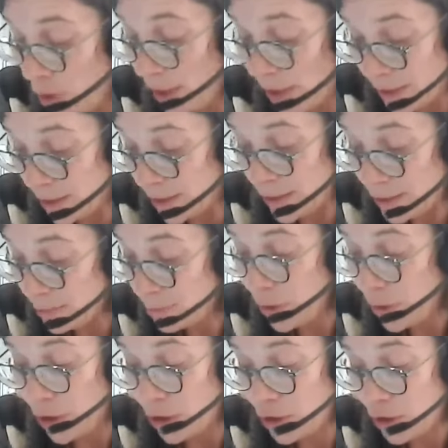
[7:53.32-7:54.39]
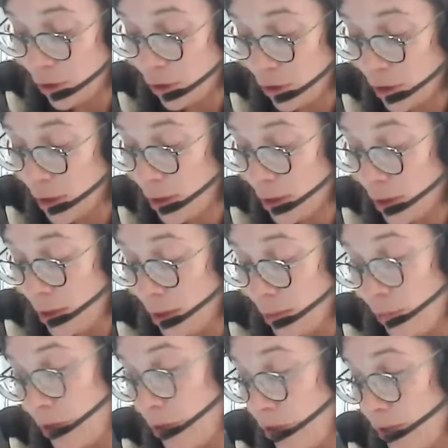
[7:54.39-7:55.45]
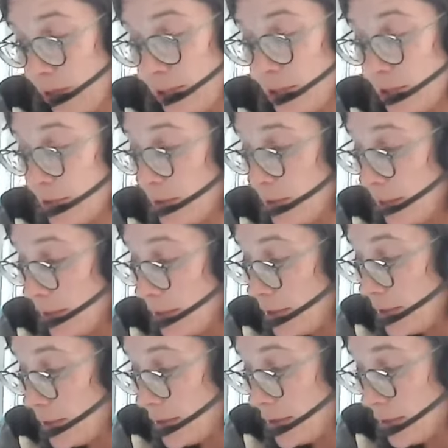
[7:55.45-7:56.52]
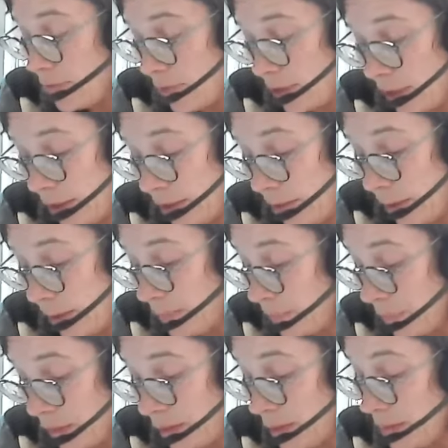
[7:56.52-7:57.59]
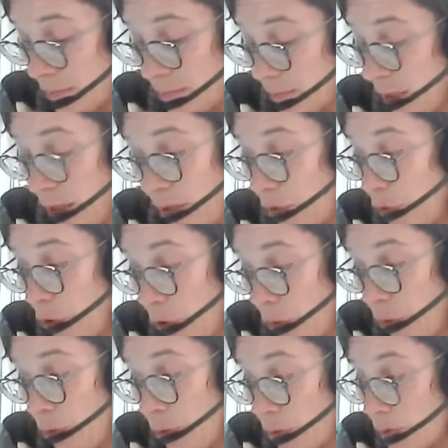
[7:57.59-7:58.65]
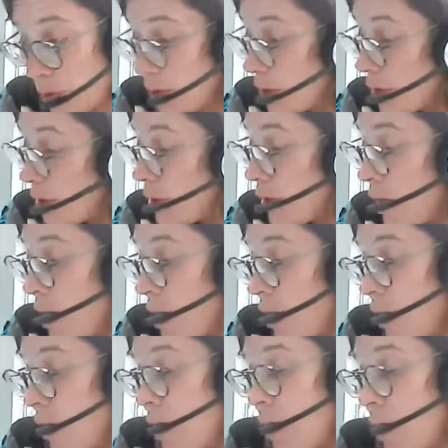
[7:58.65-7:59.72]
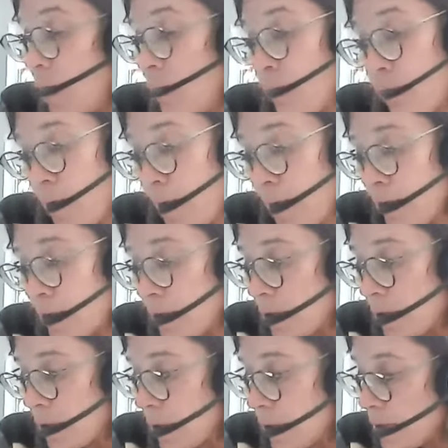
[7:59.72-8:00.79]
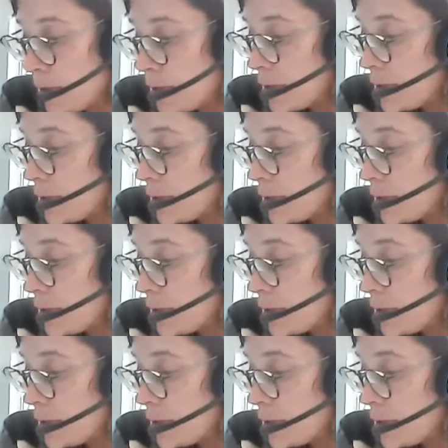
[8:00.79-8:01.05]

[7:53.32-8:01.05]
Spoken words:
litters per dog. But in the United States, there are no laws. Pregnant dogs,